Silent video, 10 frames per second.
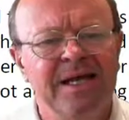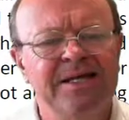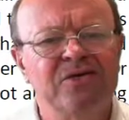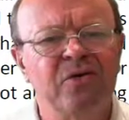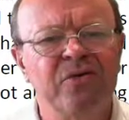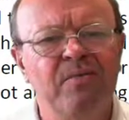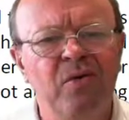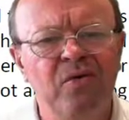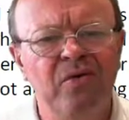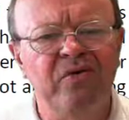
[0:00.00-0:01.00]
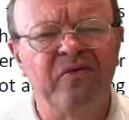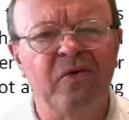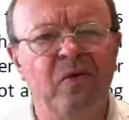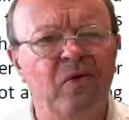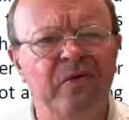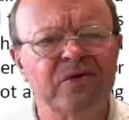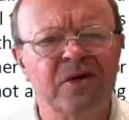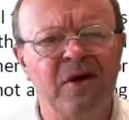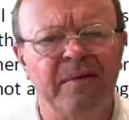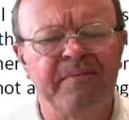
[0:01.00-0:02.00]
It is on the move all the
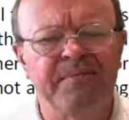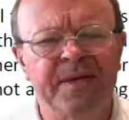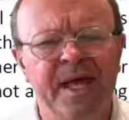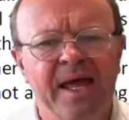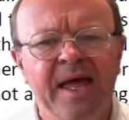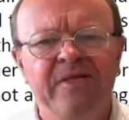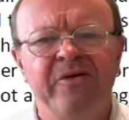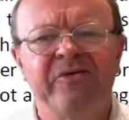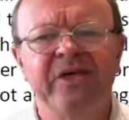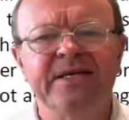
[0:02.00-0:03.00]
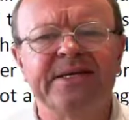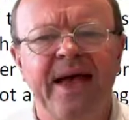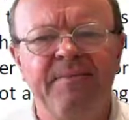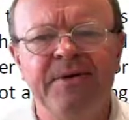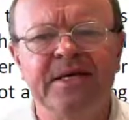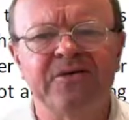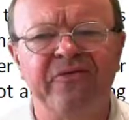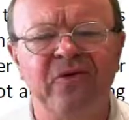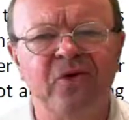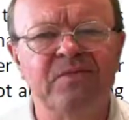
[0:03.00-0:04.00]
time. There are things happening to
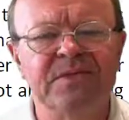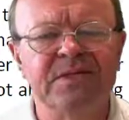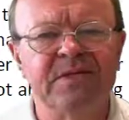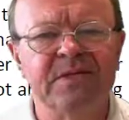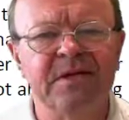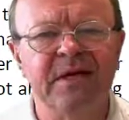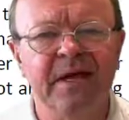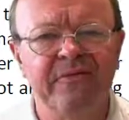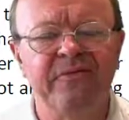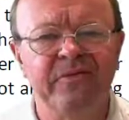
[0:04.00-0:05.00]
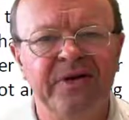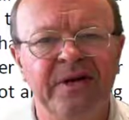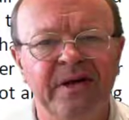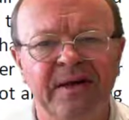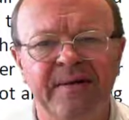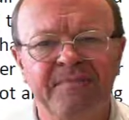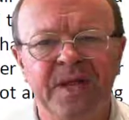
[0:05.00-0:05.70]
firms every day.